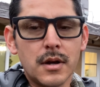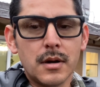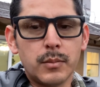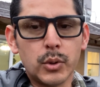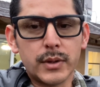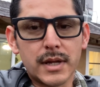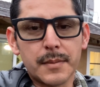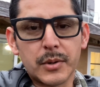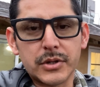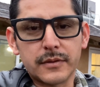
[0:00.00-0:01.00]
pulling
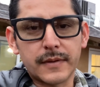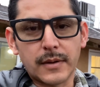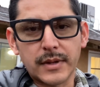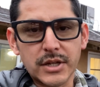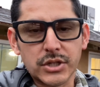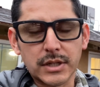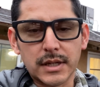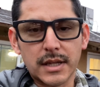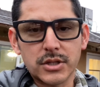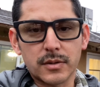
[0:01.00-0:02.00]
up on your foundation
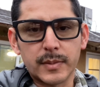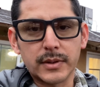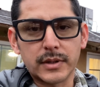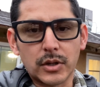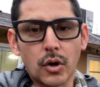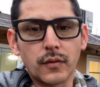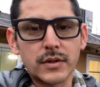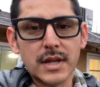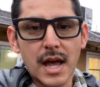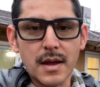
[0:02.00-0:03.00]
against your building, over
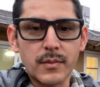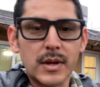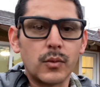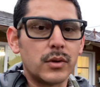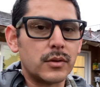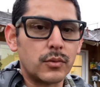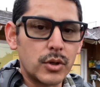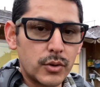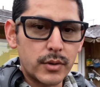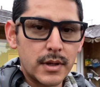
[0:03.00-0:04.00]
time it will
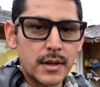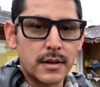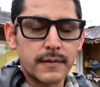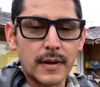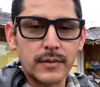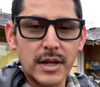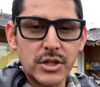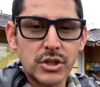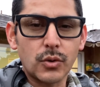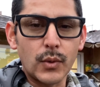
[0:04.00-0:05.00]
erode the
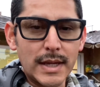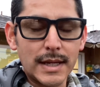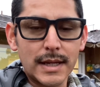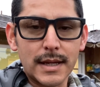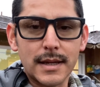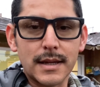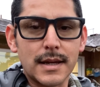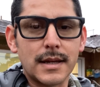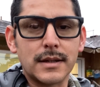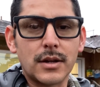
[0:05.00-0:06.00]
foundation, weakening it
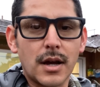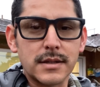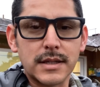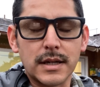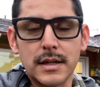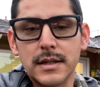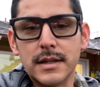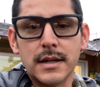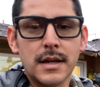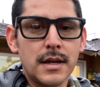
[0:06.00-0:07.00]
and causing
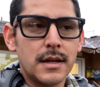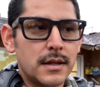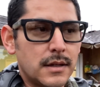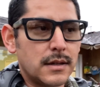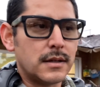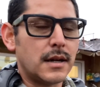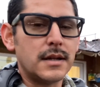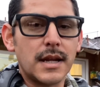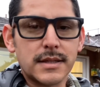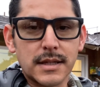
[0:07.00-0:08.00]

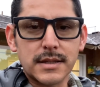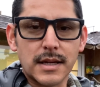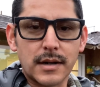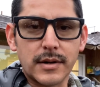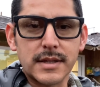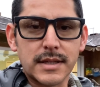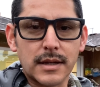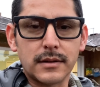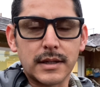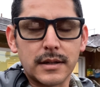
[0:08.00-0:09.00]
unnecessary
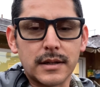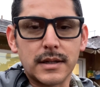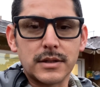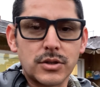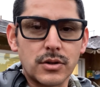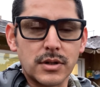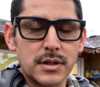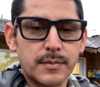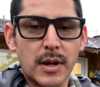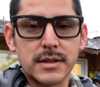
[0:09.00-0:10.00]
settling in certain
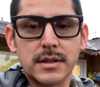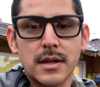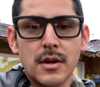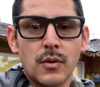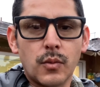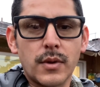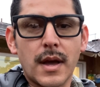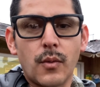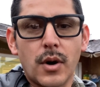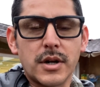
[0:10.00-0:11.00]
spots where
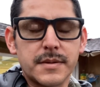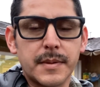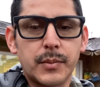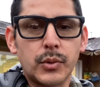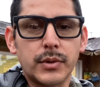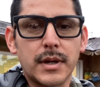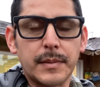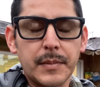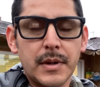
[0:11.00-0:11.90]
that water's been pulled up.